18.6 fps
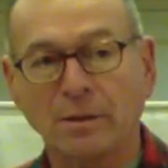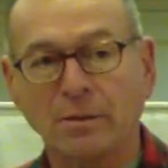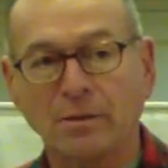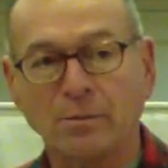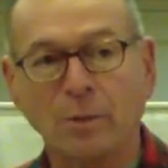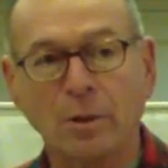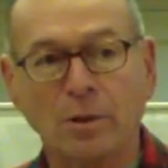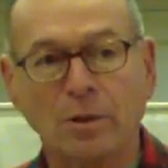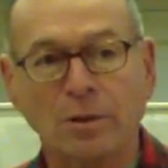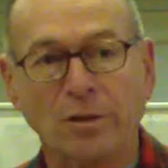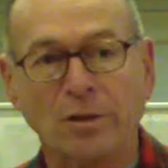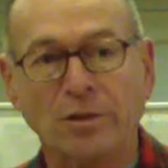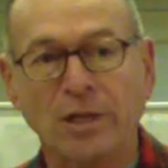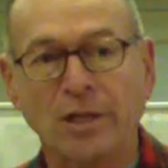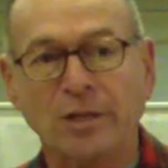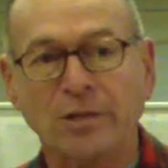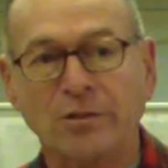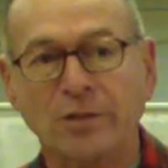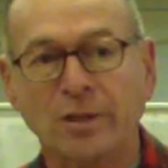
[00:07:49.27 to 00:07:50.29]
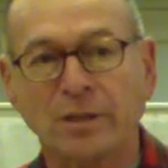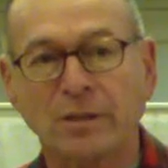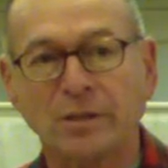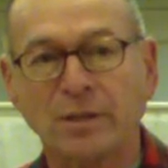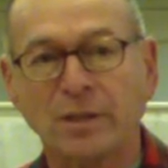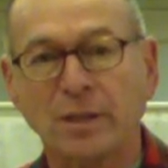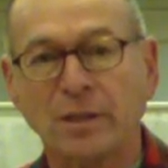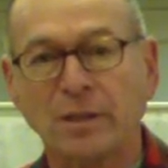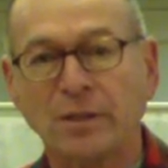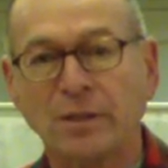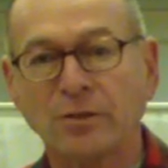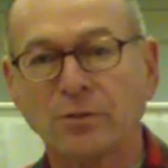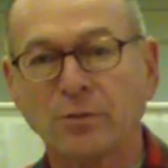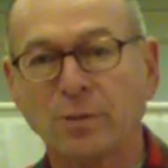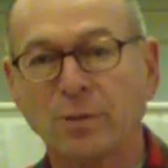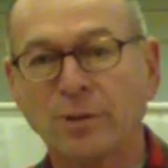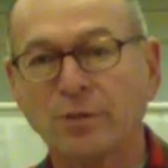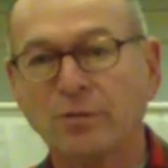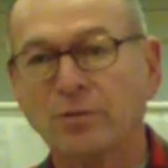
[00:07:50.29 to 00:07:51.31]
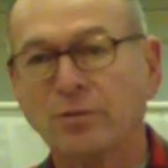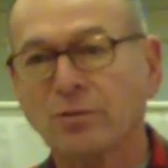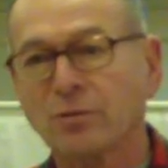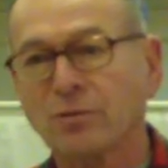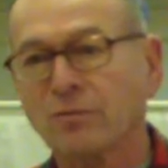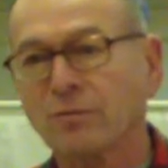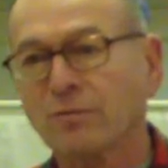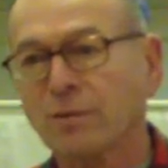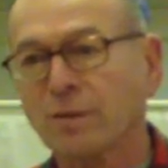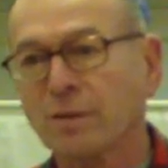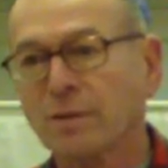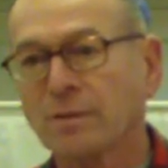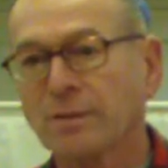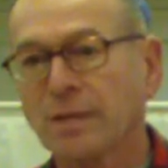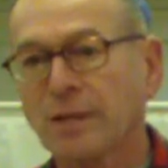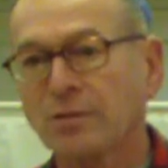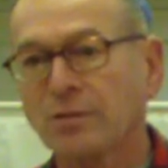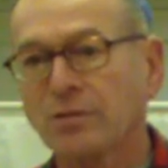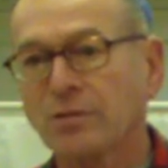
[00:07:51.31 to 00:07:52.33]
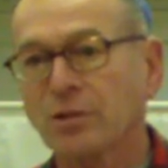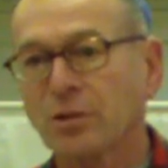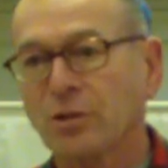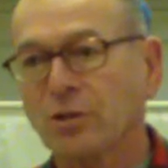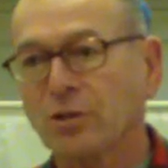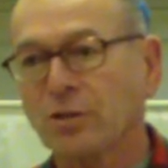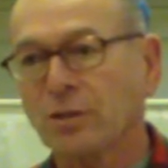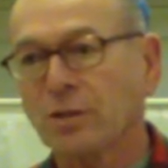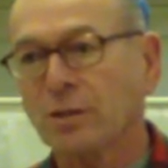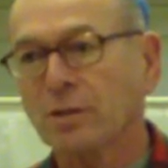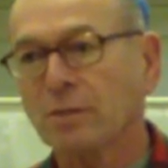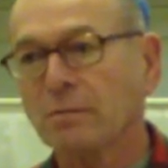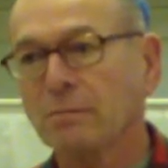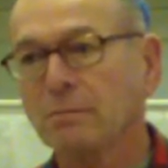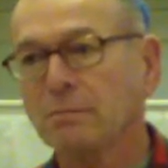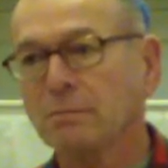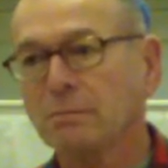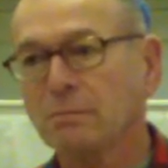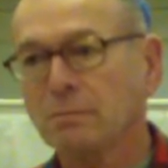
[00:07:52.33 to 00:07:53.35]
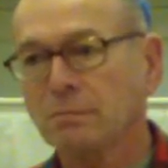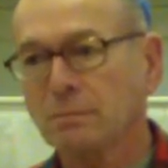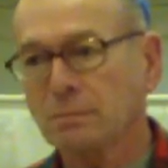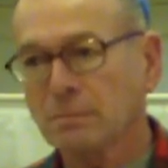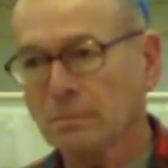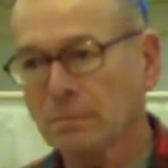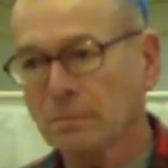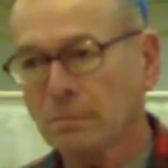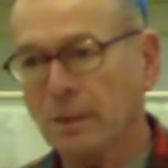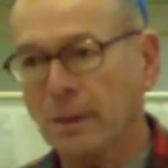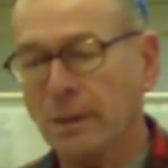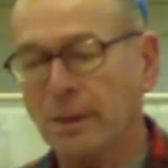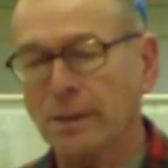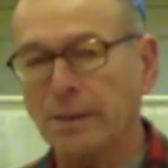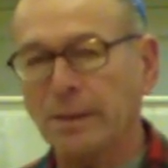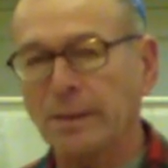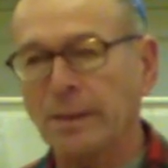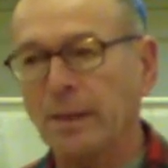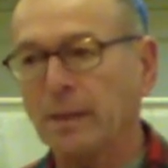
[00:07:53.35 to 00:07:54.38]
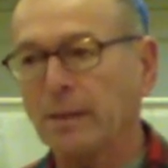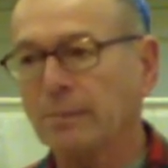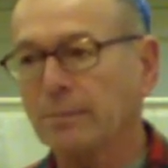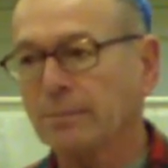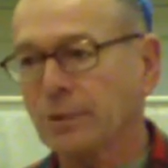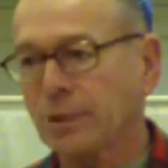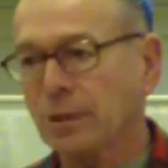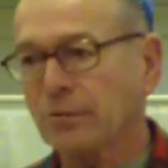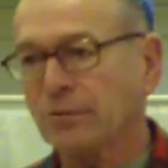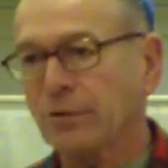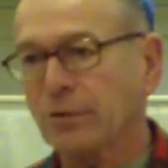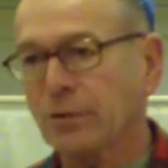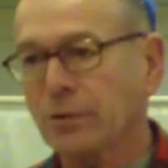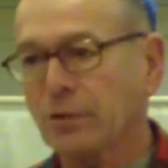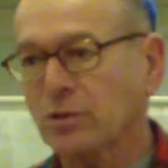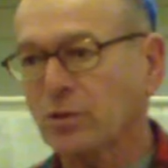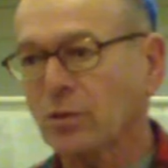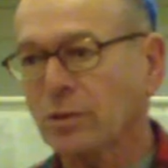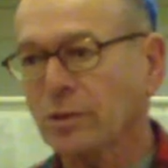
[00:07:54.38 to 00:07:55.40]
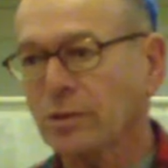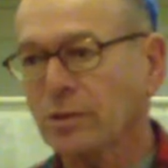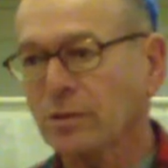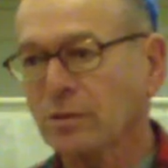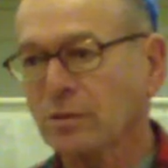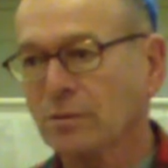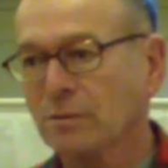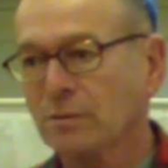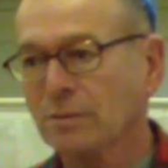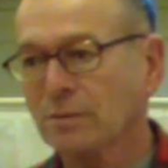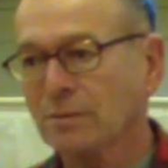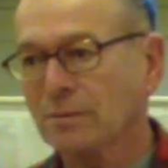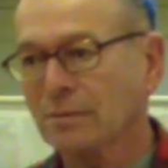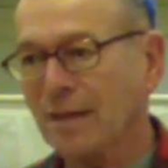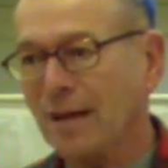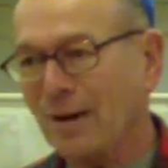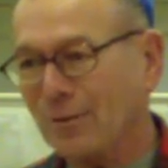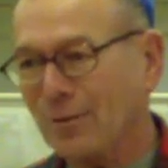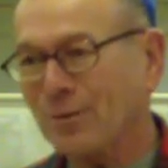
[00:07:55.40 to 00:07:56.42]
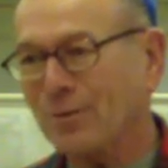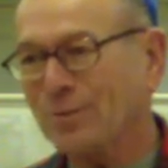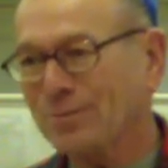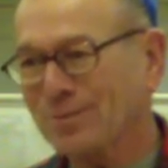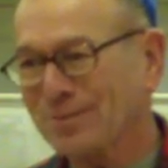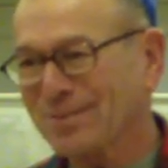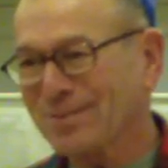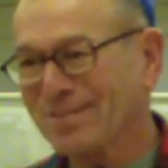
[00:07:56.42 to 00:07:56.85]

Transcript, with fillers: small organization that uh, deals with issues of uh, national security, and uh, particularly focused towards louder.